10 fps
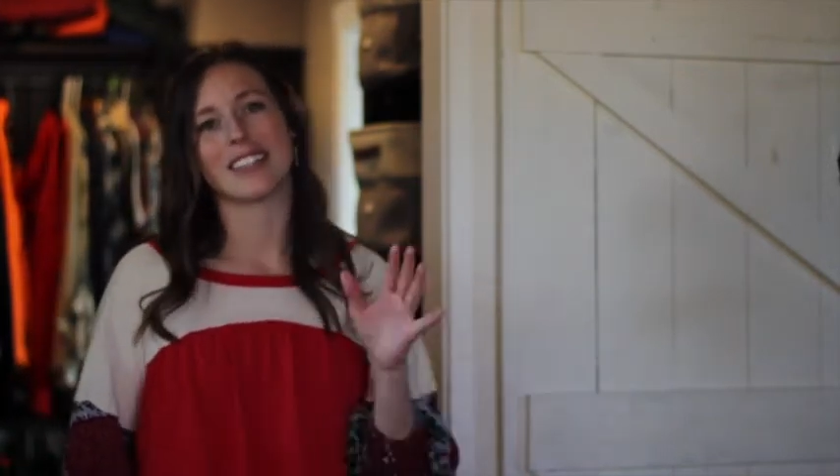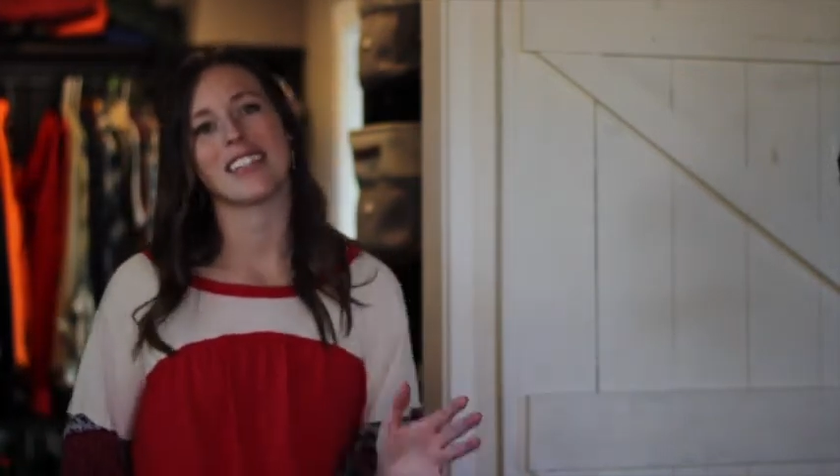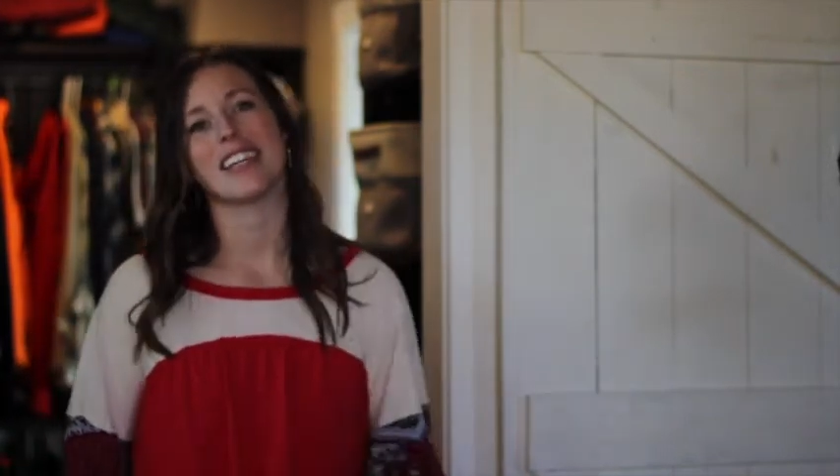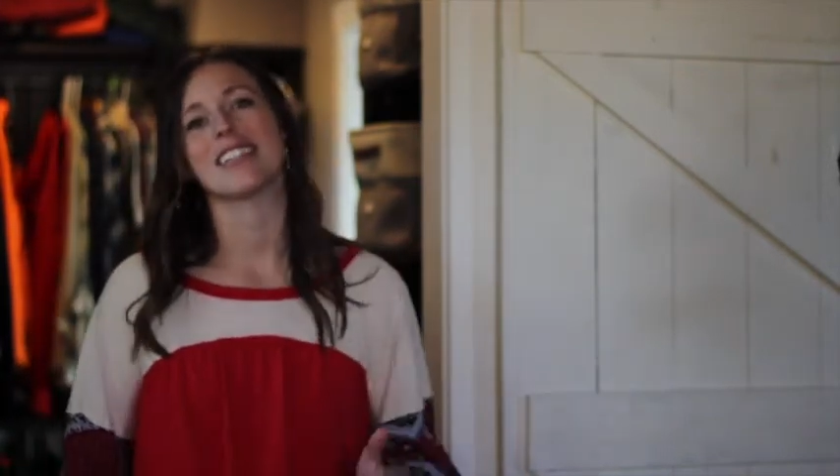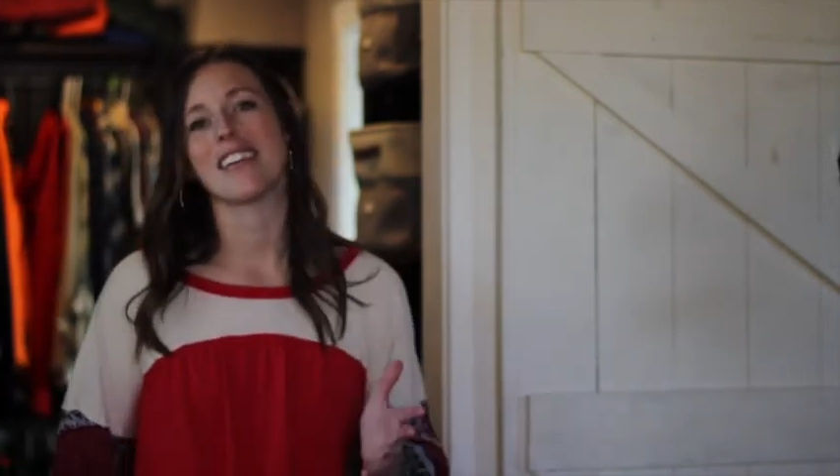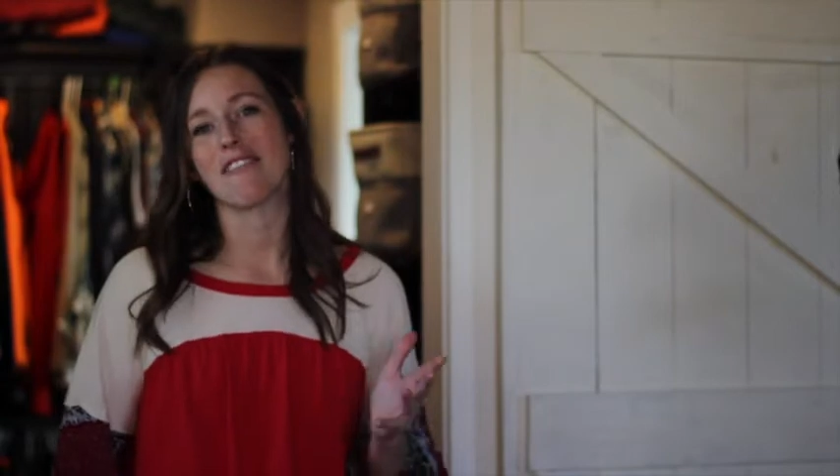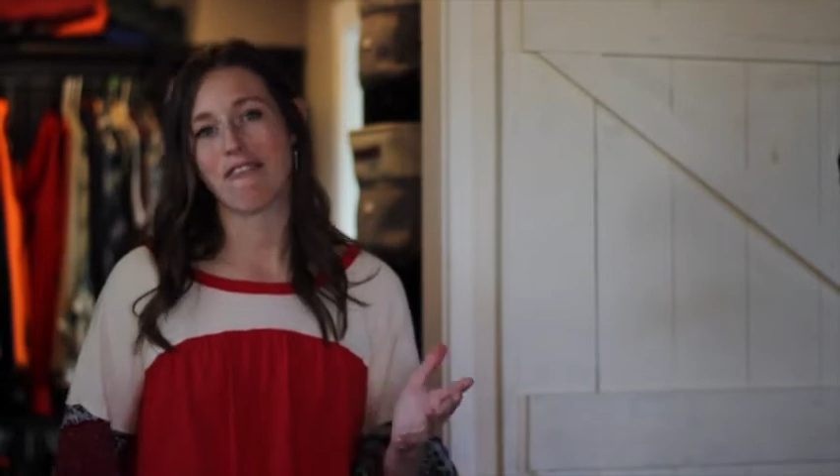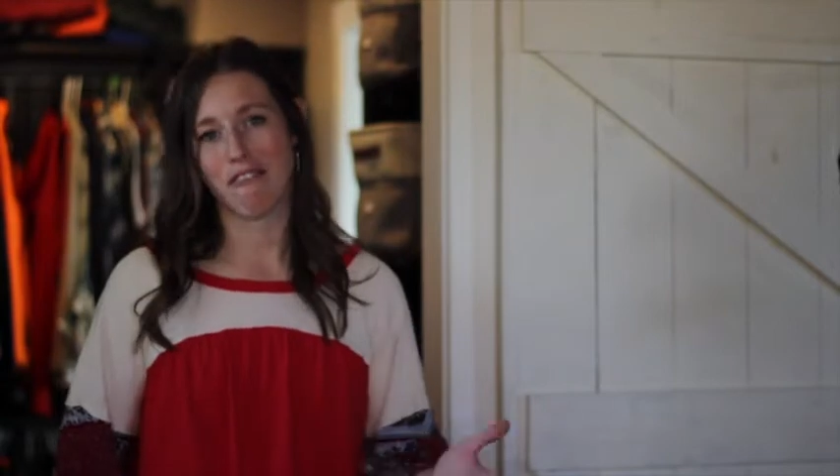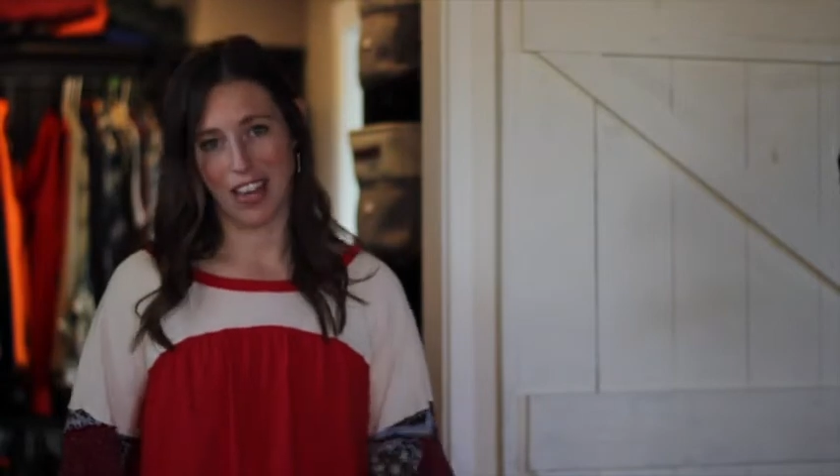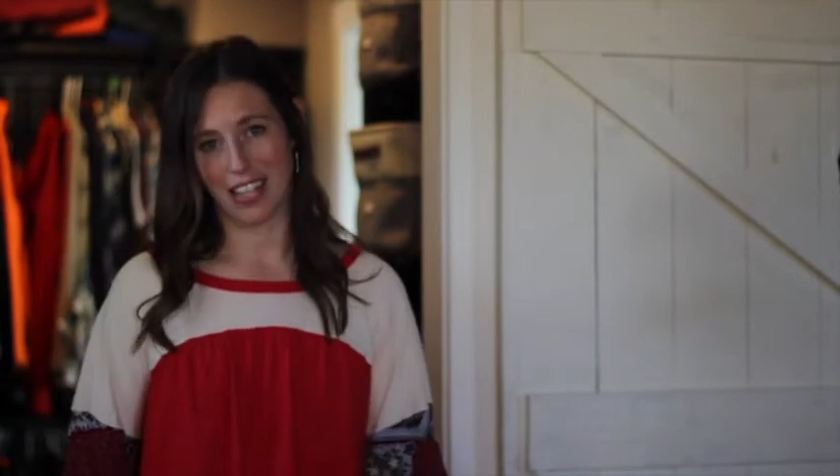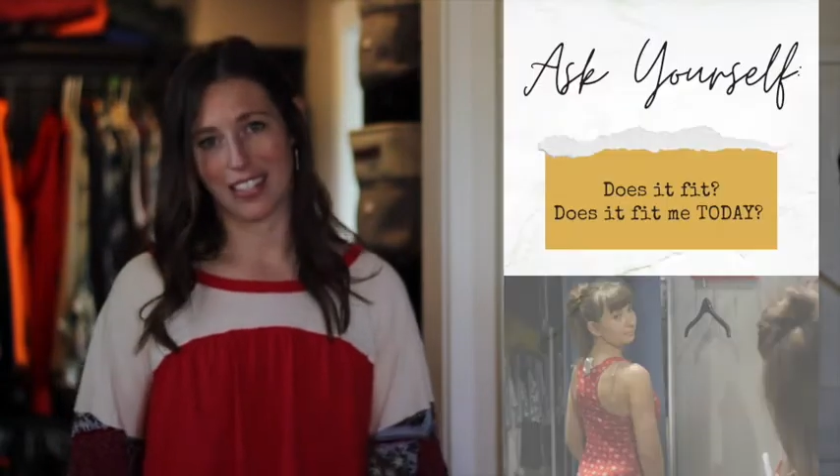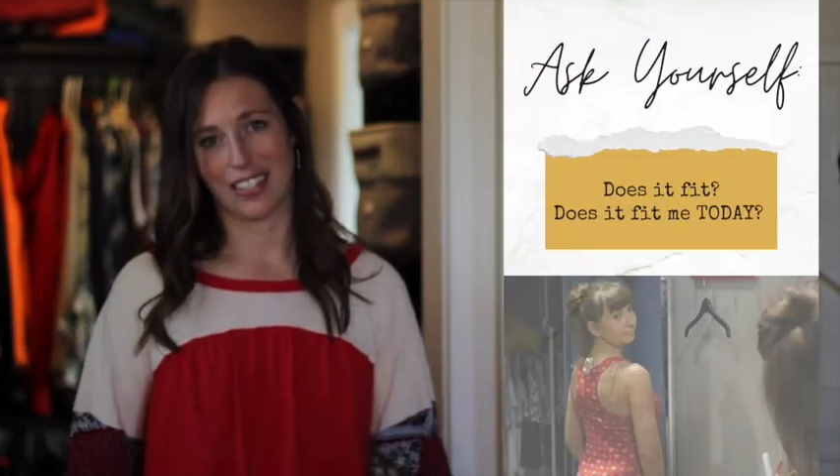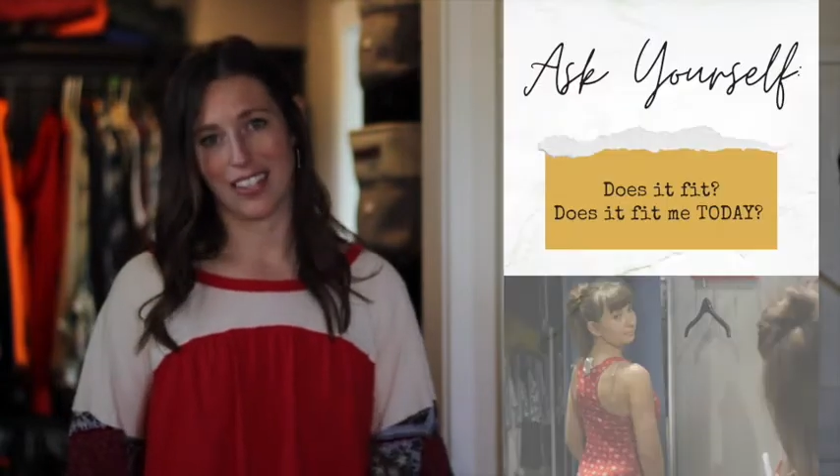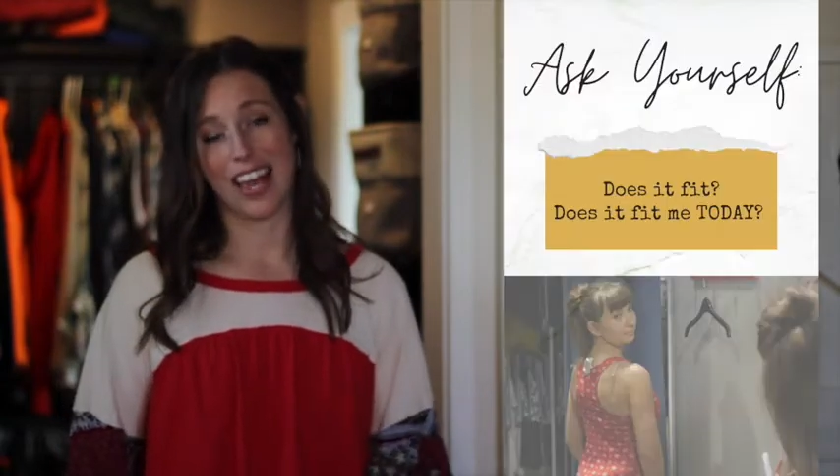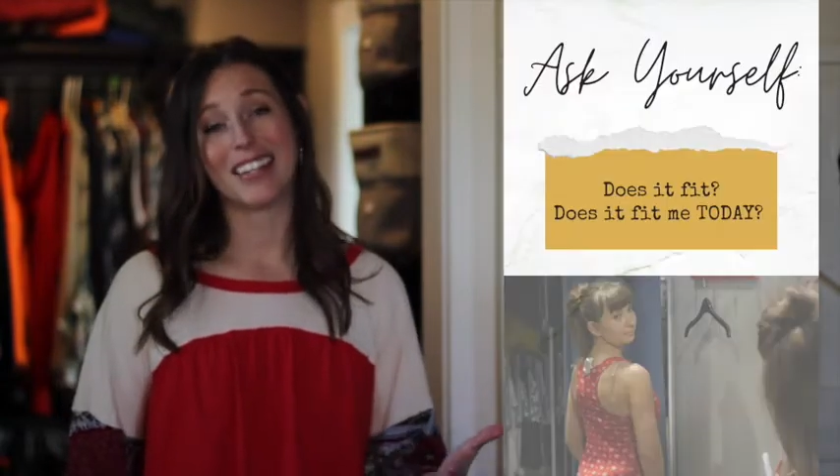does it fit?